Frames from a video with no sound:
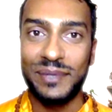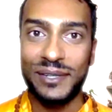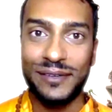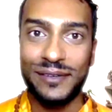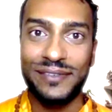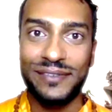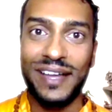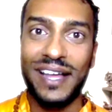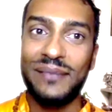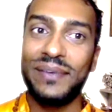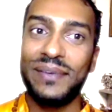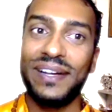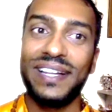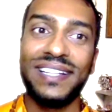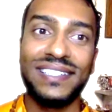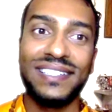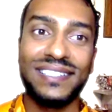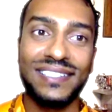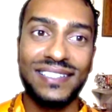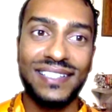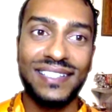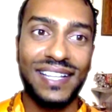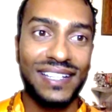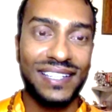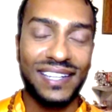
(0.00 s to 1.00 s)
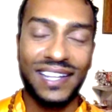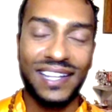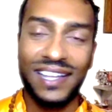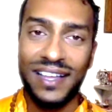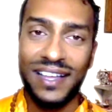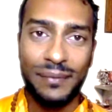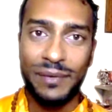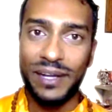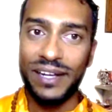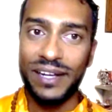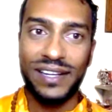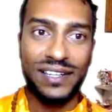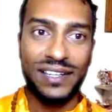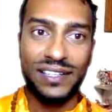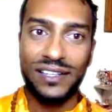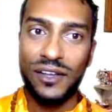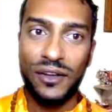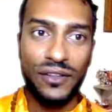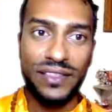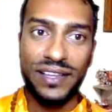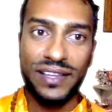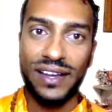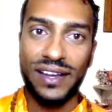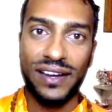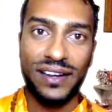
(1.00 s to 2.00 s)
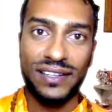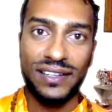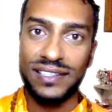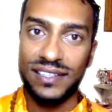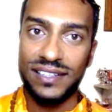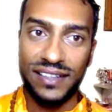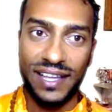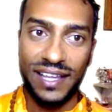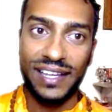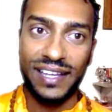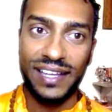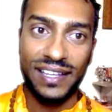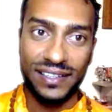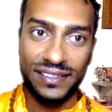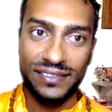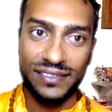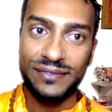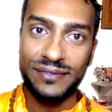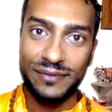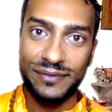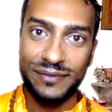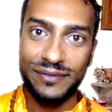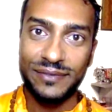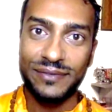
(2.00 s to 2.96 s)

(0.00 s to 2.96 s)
purify my intellect. I'm not going to go there until I get